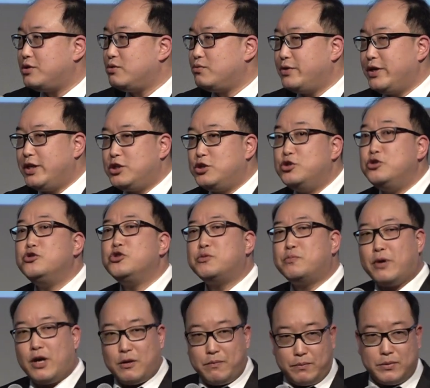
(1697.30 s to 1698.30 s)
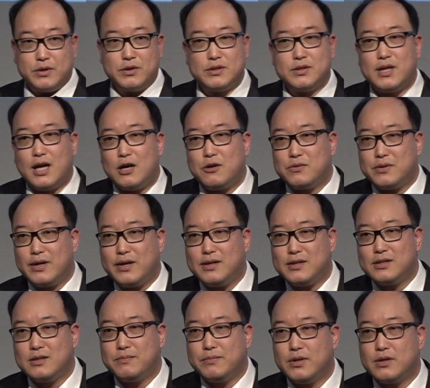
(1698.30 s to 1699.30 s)
you to read newspapers
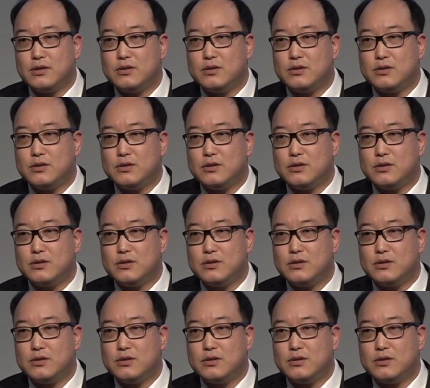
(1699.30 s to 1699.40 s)
nowadays